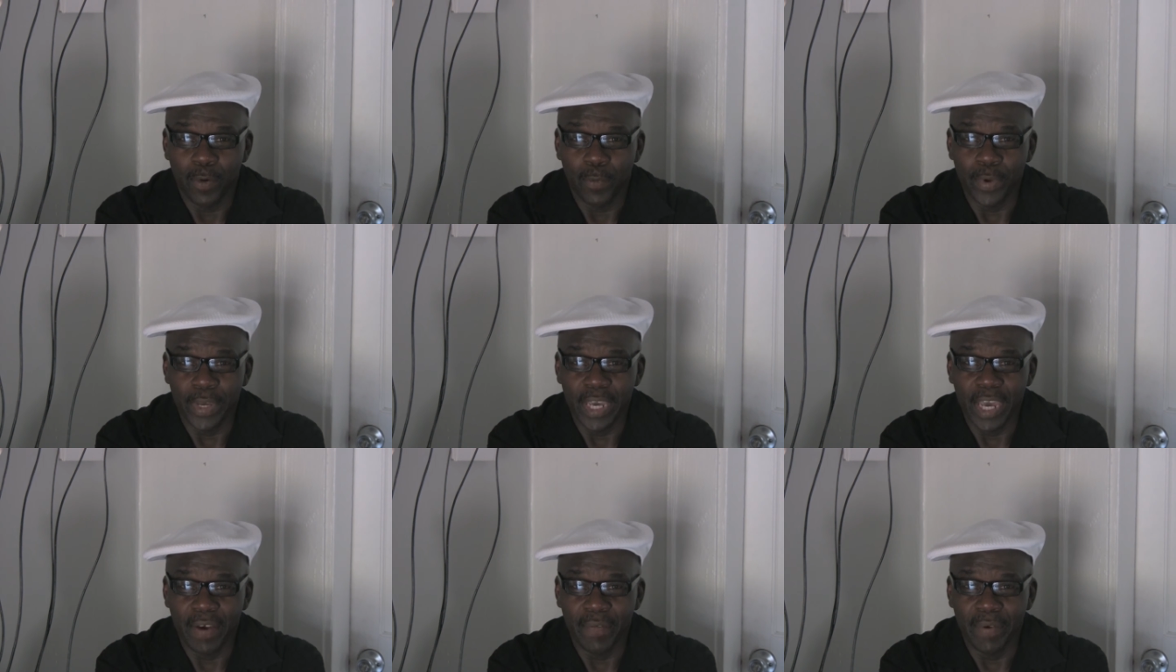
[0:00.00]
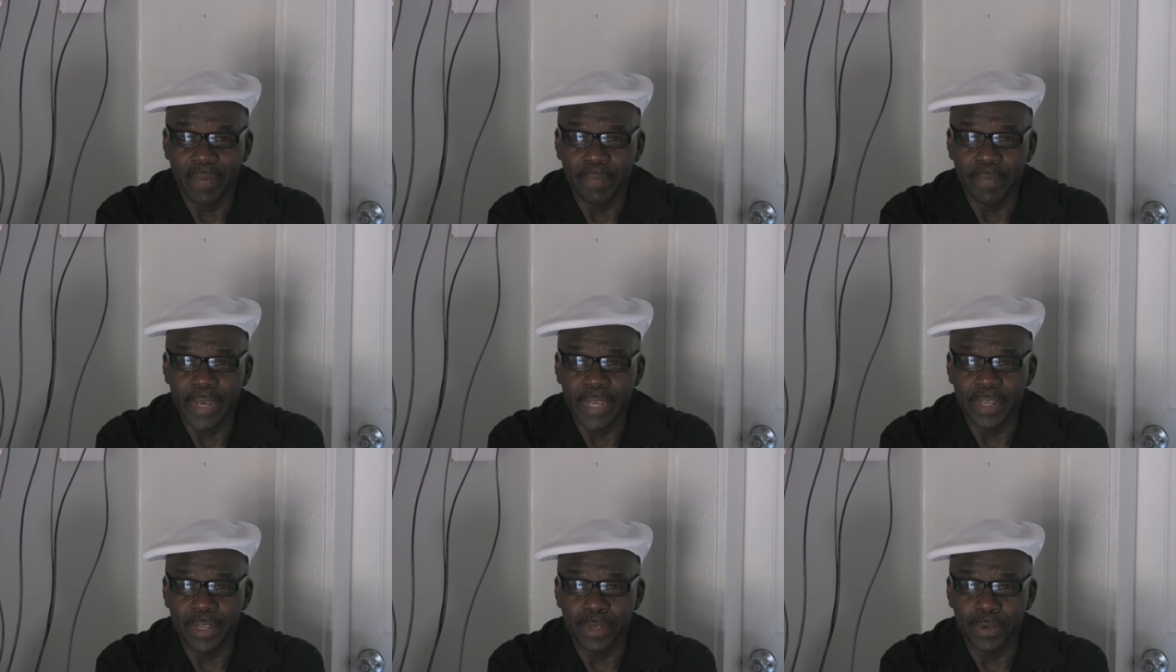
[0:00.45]
we have a
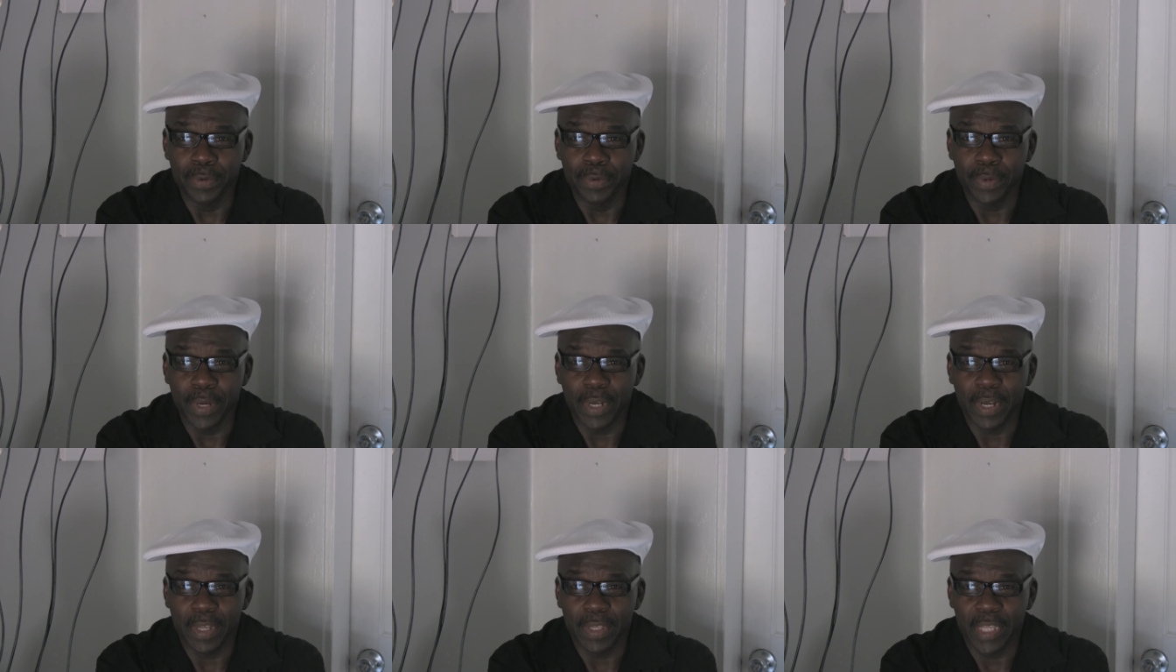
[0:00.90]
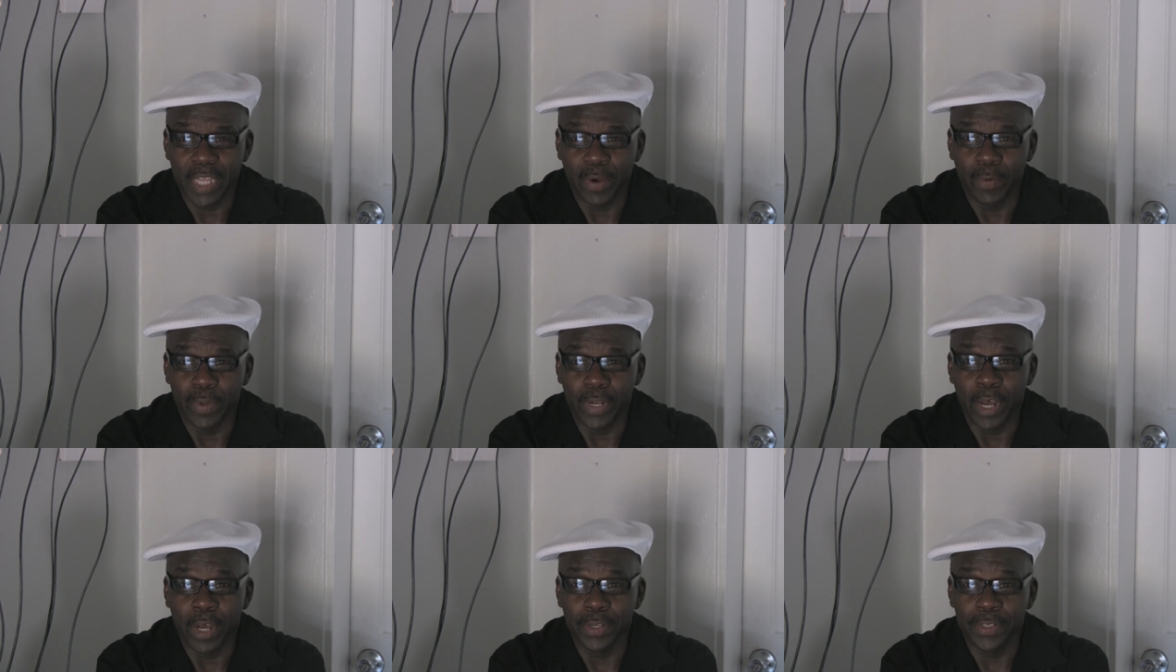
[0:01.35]
menu
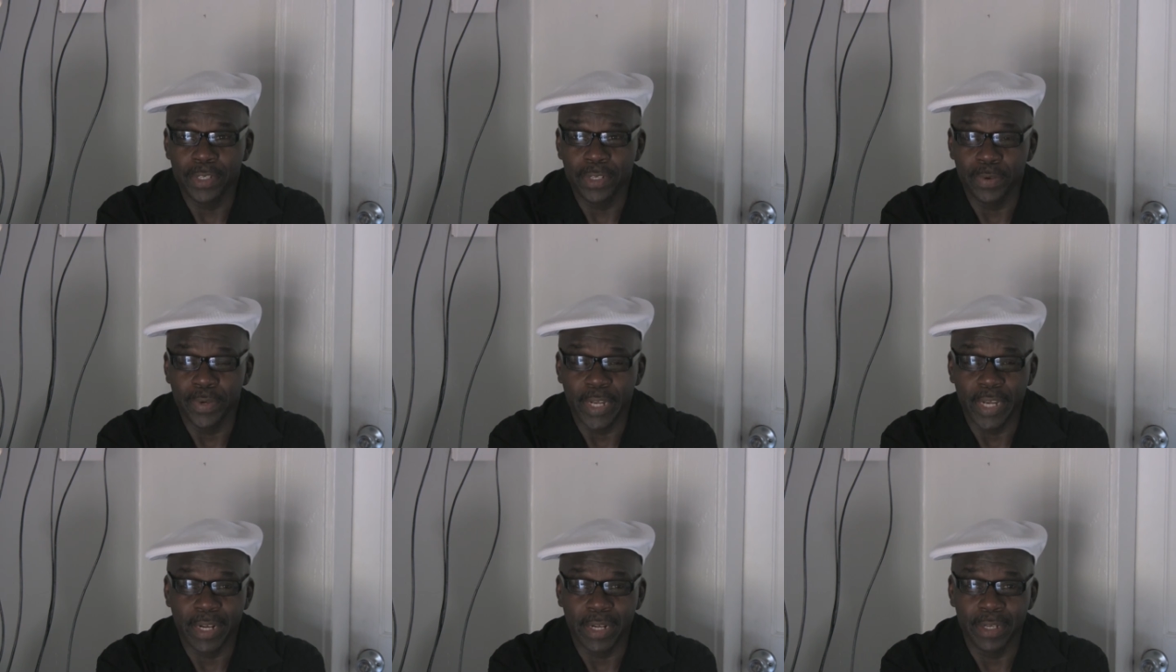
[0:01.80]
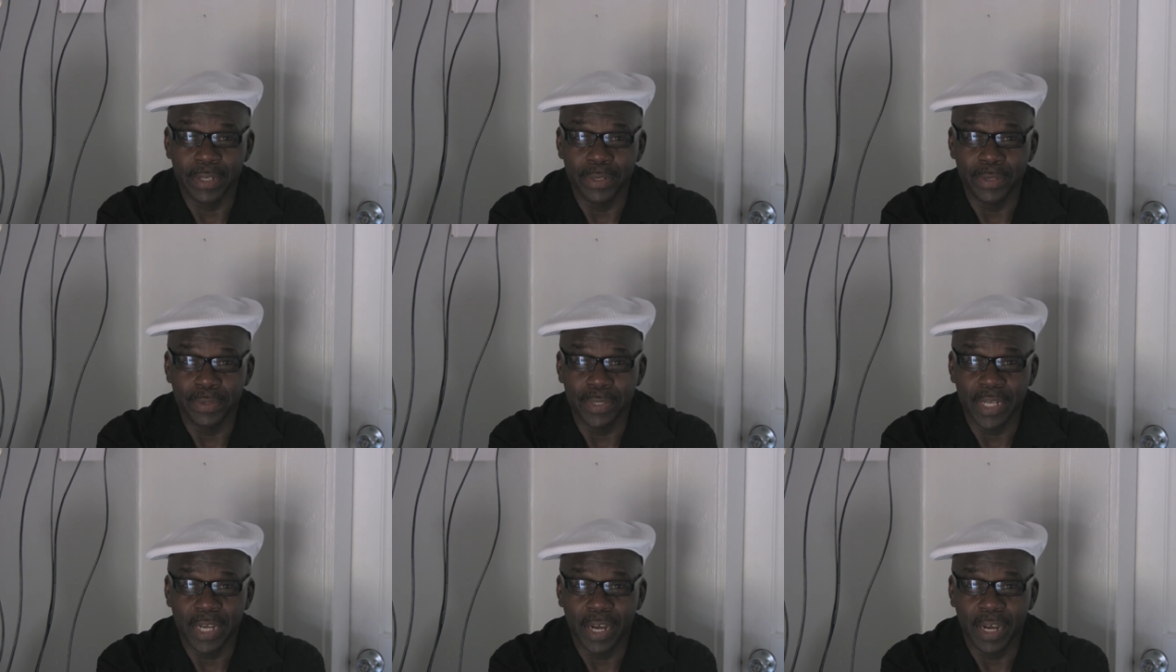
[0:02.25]
that will also
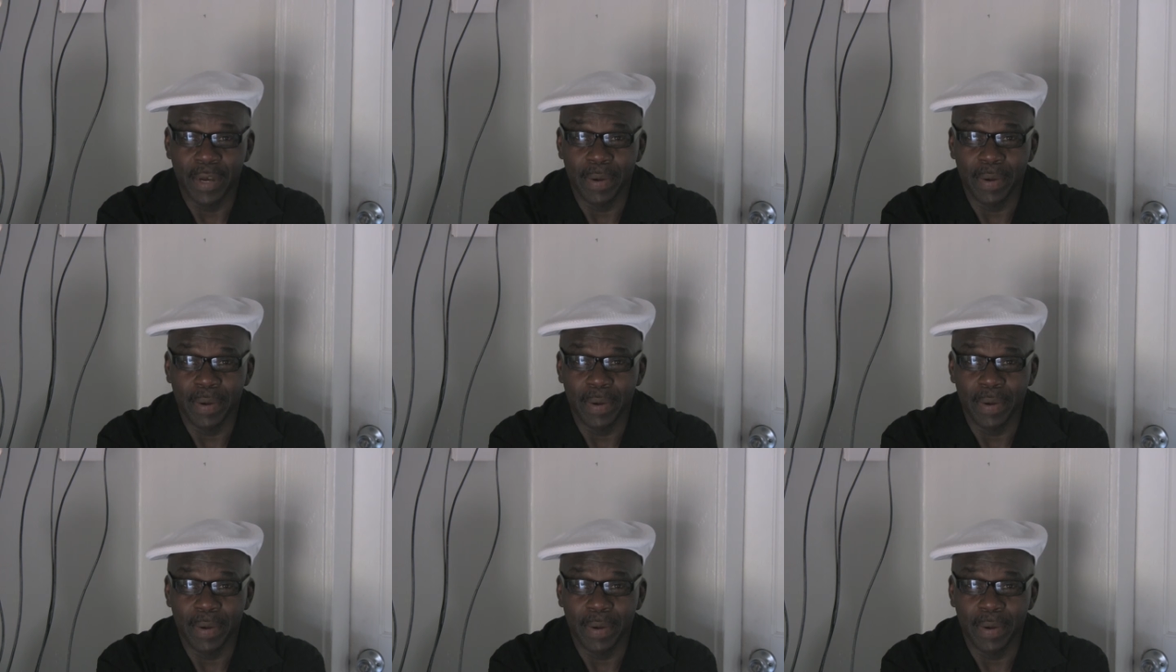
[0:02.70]
include